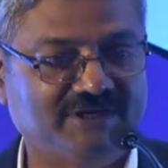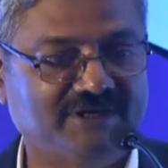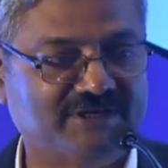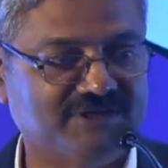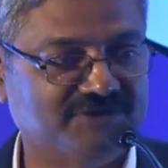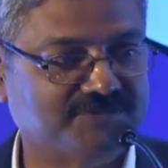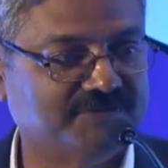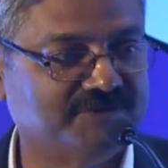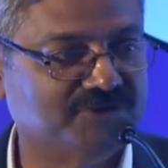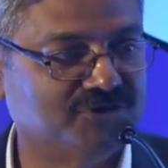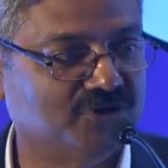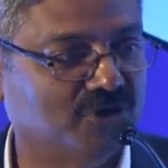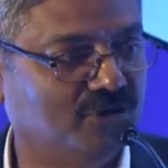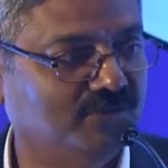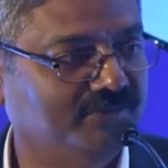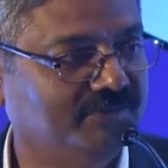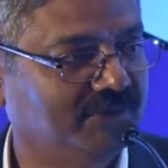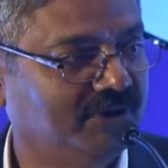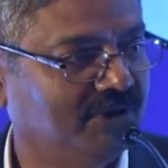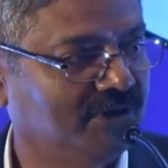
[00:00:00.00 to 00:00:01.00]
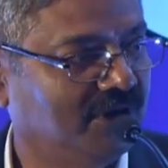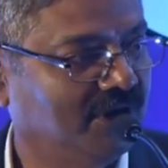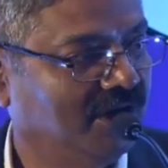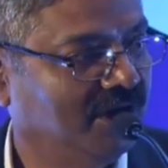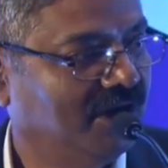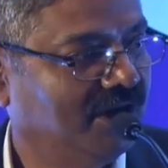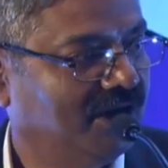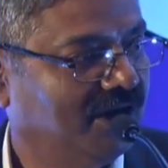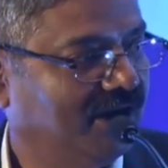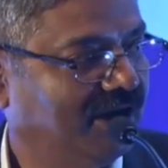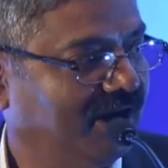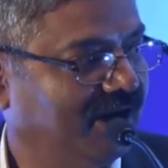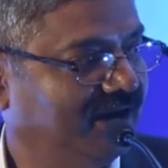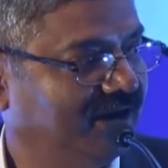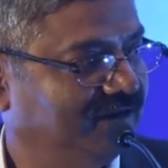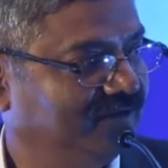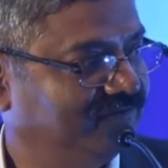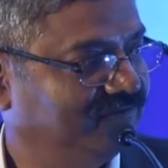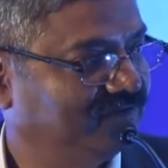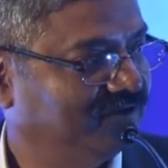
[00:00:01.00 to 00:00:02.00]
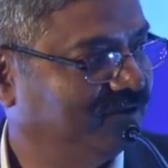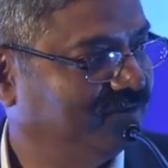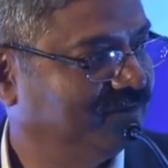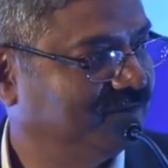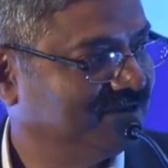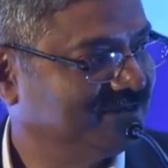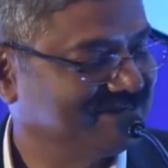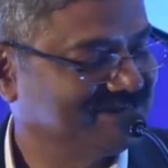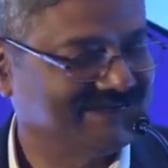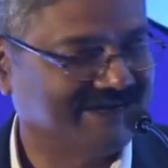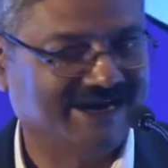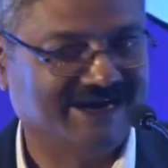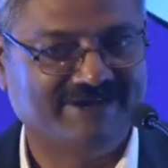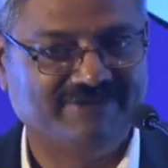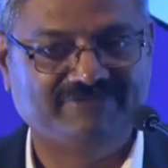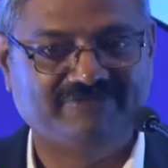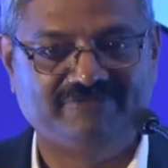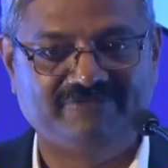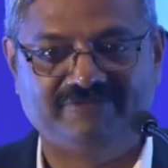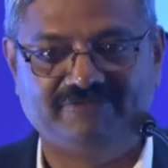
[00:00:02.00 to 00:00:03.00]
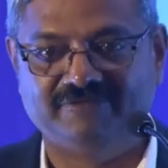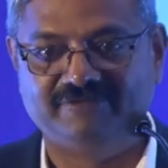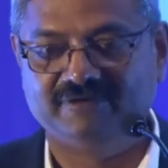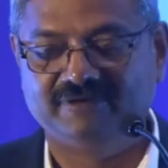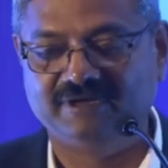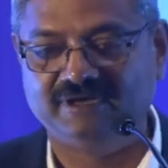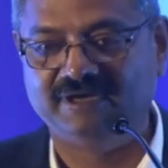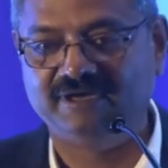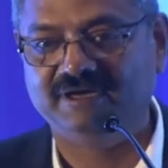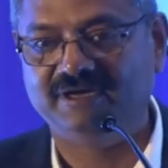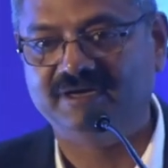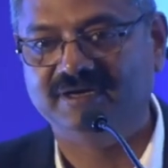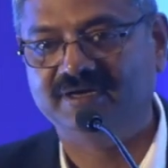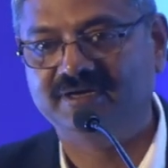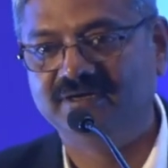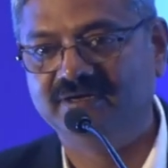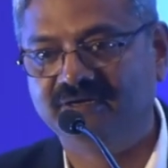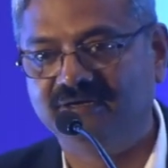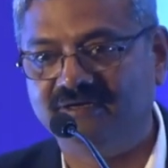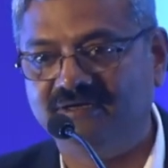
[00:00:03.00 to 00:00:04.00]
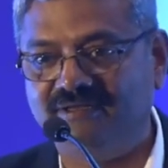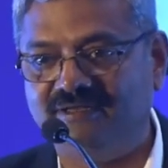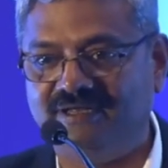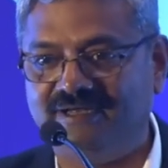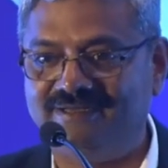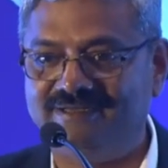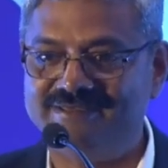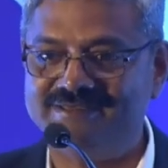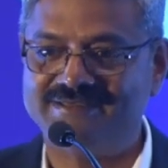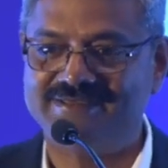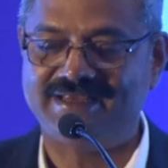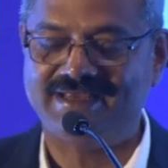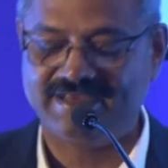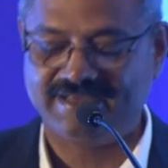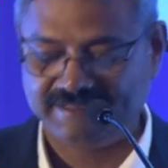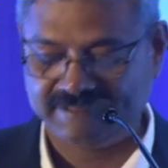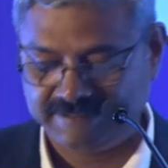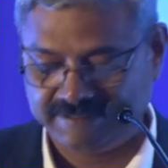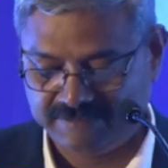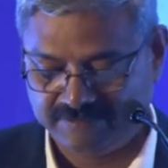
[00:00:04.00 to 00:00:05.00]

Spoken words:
Crispin's home and from the staff that is there.